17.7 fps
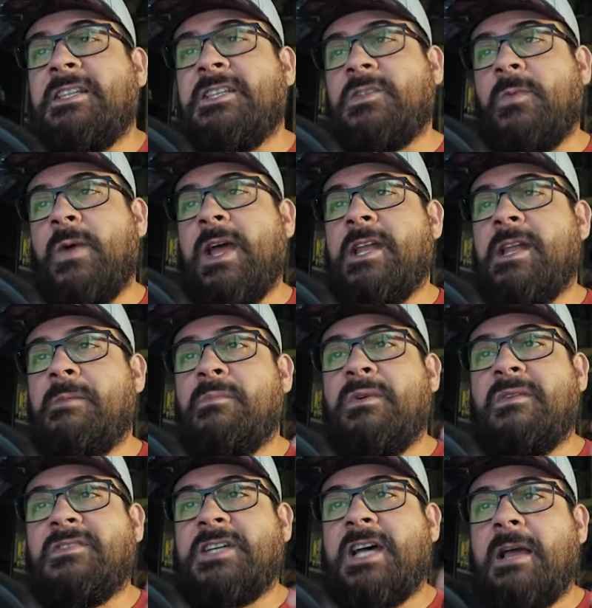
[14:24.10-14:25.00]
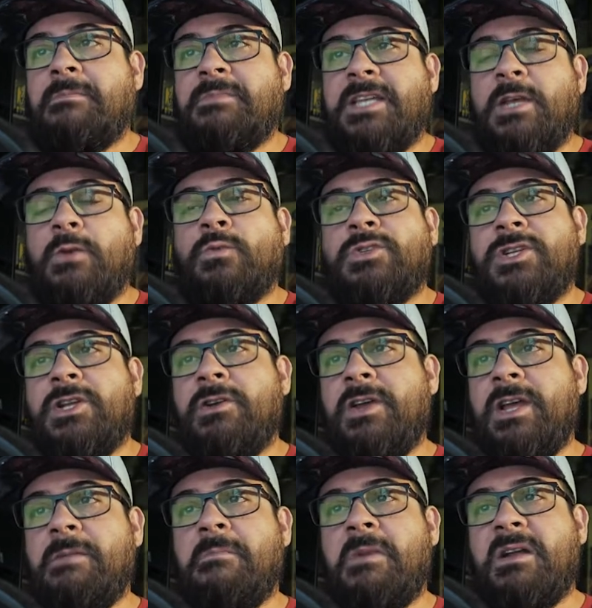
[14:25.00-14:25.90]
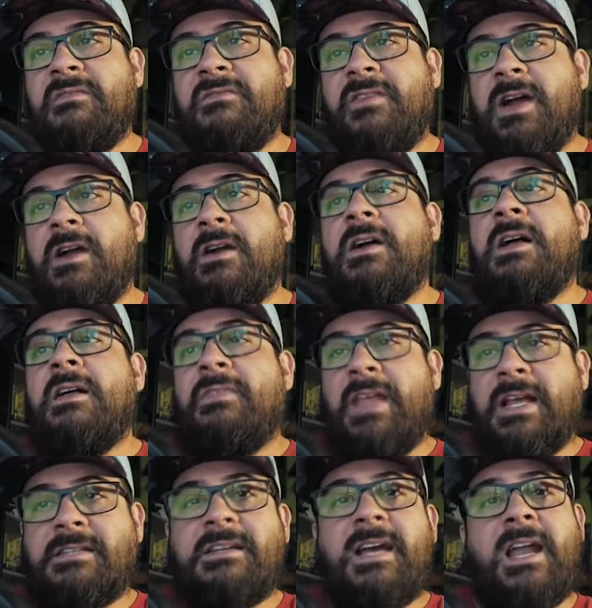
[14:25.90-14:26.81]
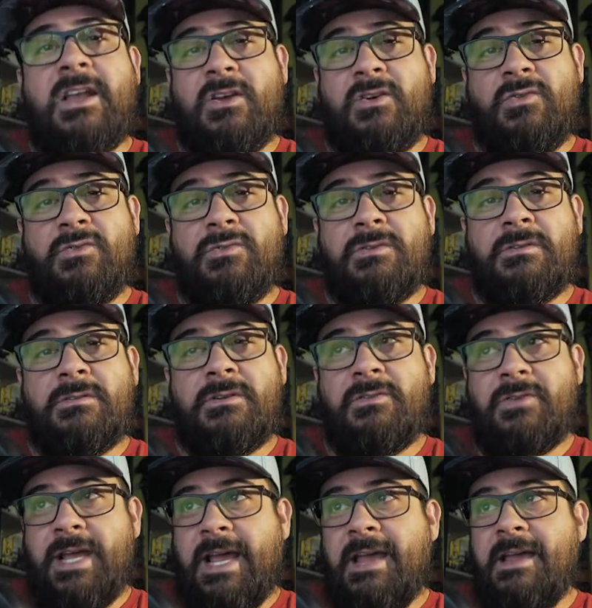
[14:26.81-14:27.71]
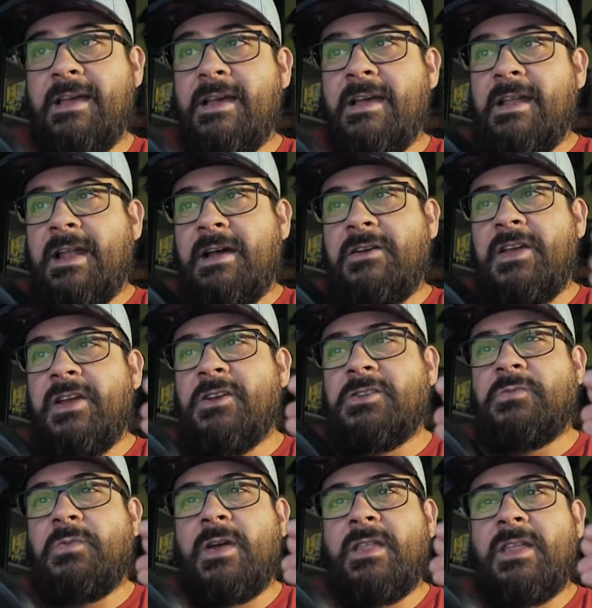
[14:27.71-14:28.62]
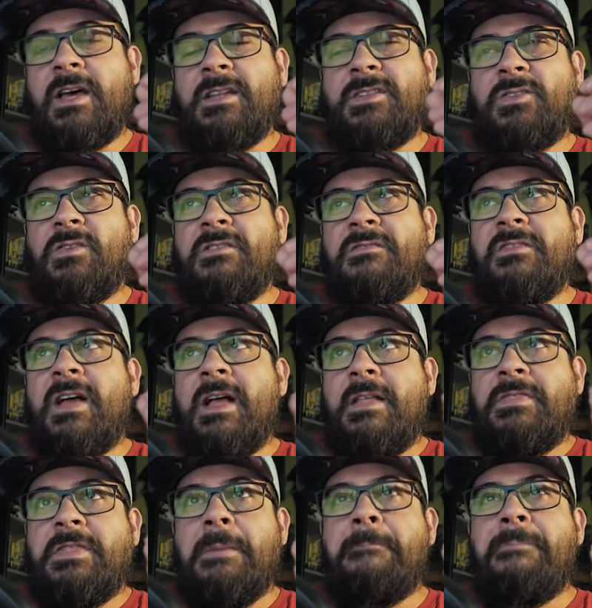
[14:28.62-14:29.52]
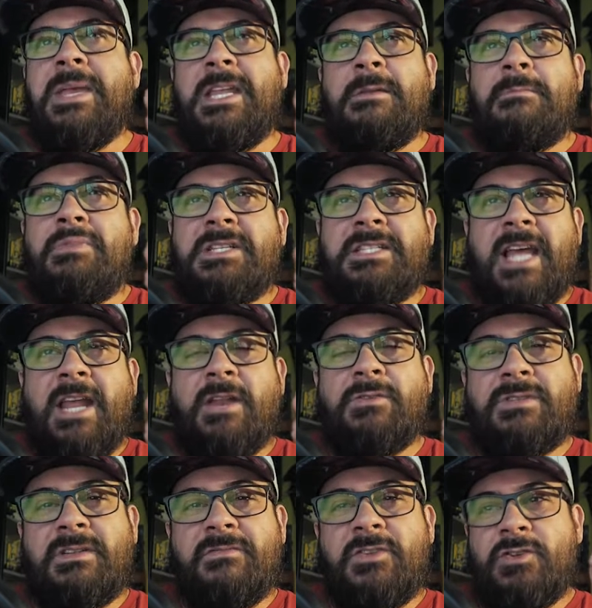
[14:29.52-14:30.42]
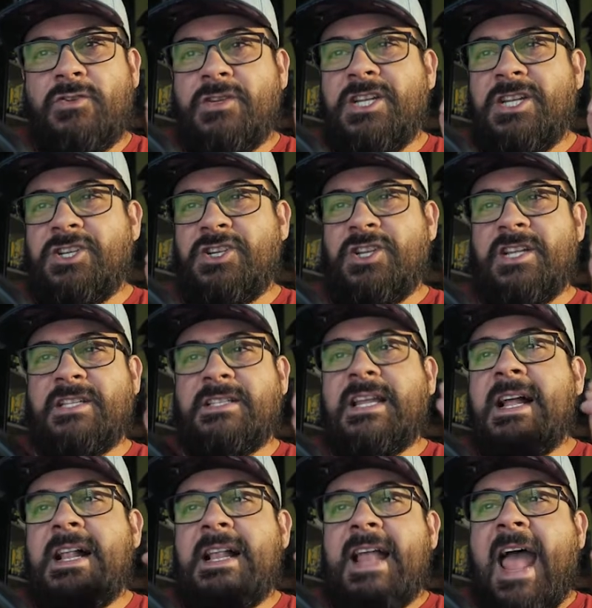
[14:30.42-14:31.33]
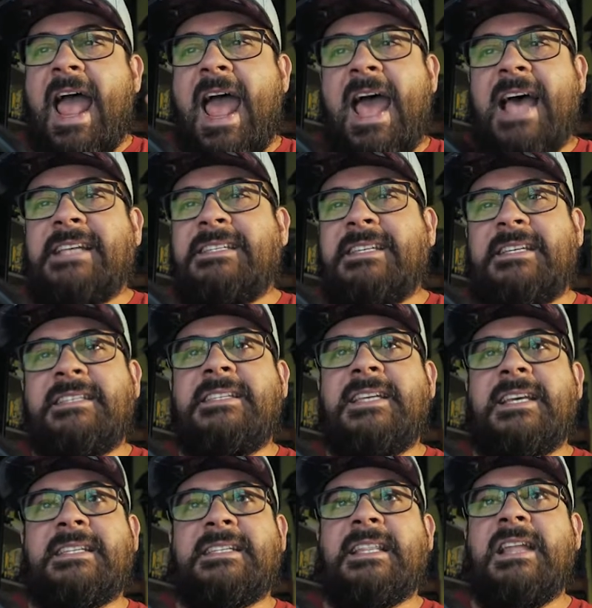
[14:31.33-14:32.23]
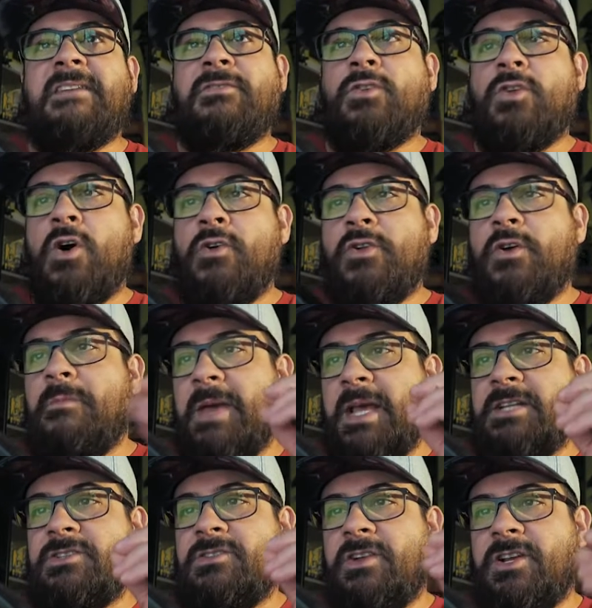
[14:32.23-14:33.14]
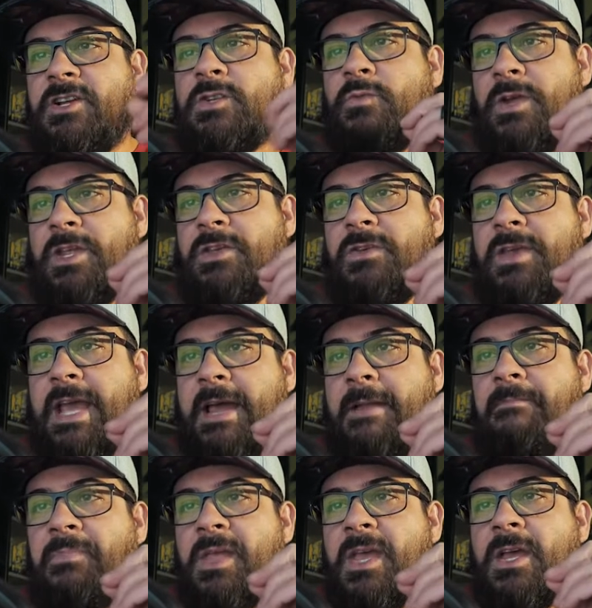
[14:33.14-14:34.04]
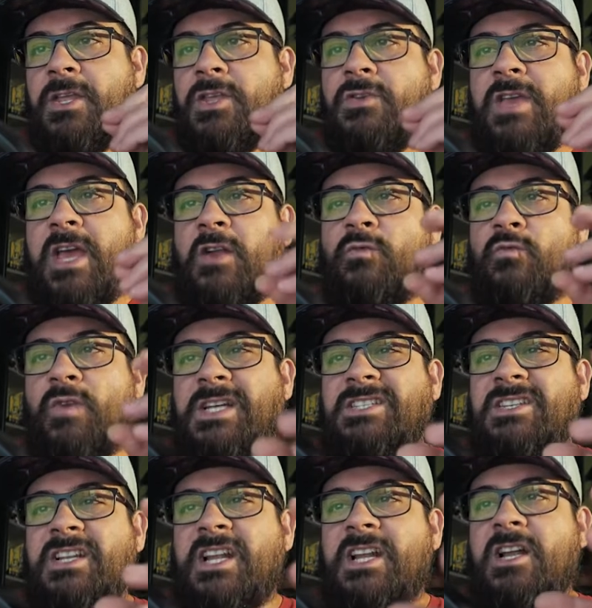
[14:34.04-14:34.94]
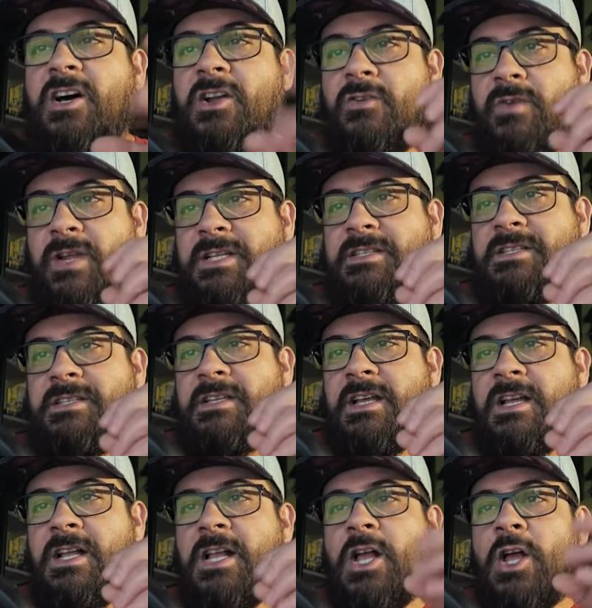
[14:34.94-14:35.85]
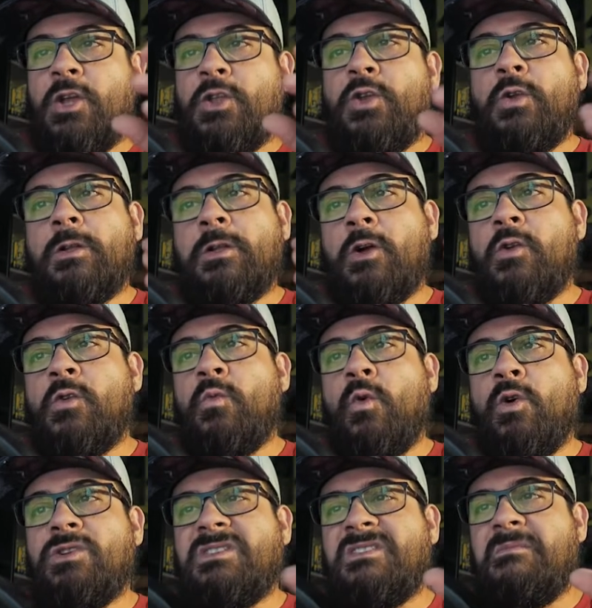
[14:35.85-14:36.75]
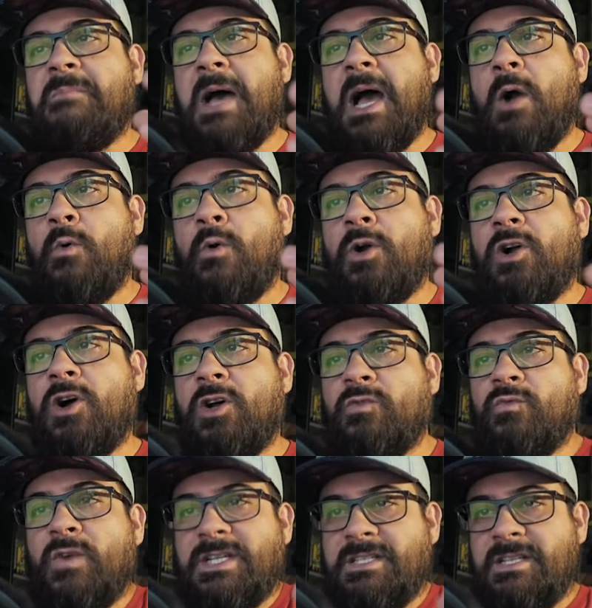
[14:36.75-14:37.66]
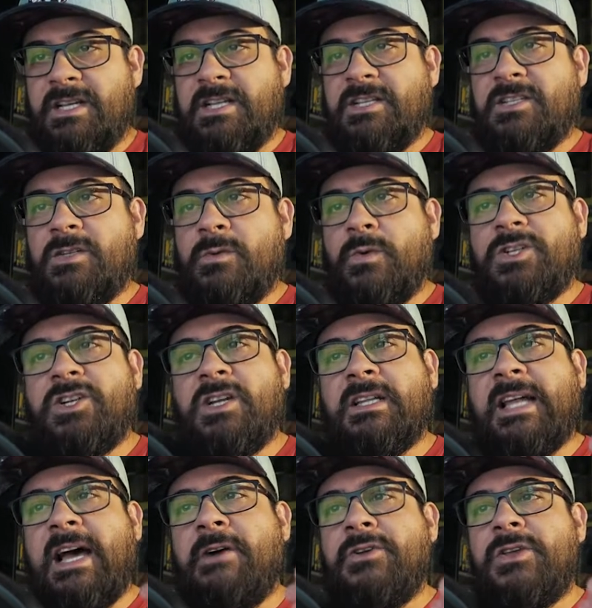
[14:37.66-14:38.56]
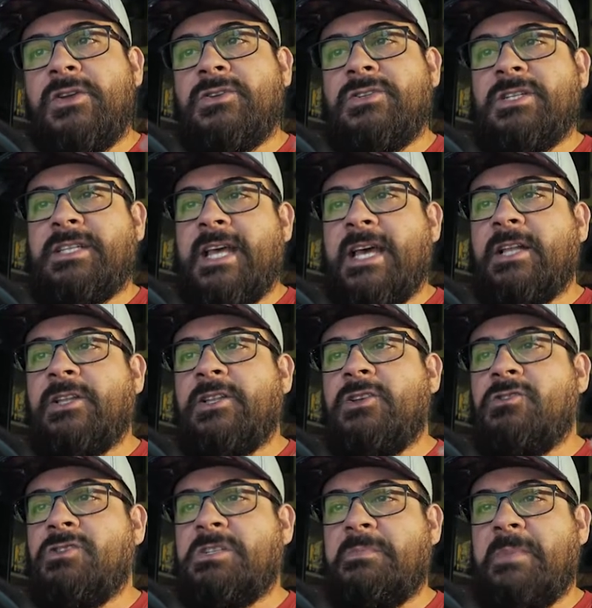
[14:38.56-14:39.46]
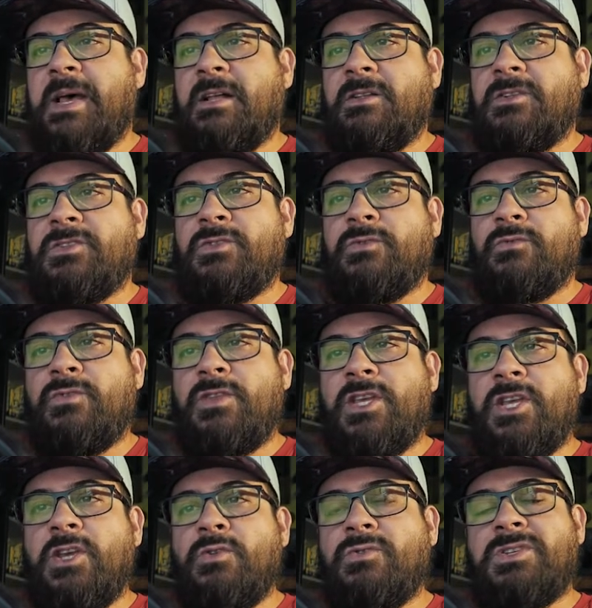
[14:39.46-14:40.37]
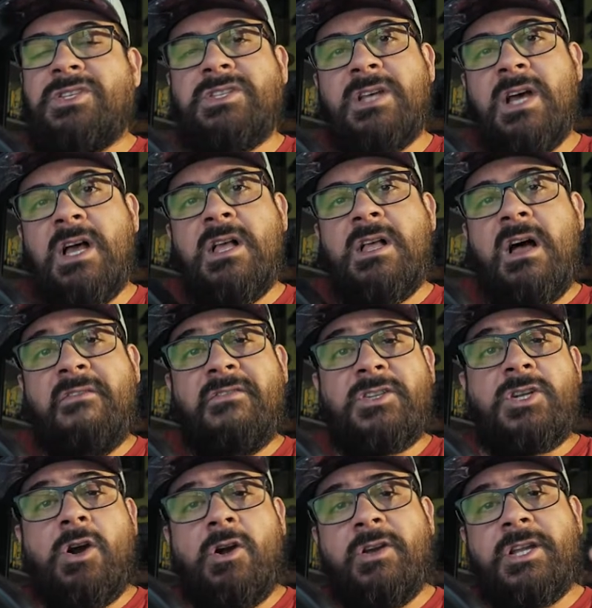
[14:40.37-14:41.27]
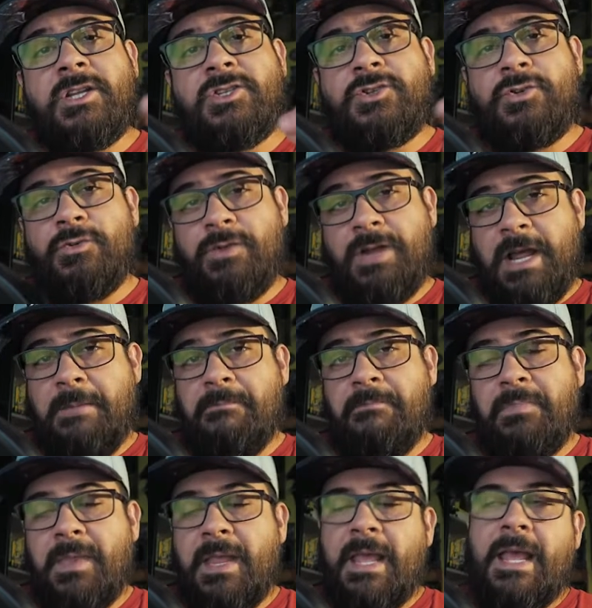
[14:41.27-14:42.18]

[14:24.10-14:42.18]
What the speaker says: this way a number of times equal to your int modifier. That's kind of cool, okay? Now here's where the sort of the meat and potatoes of the tradition is. As a 6th level Onomancer, here's what you get. You get Resonant utterance. You learn words of power called resonance, which allow you to tailor your spells through the use of a target's true name.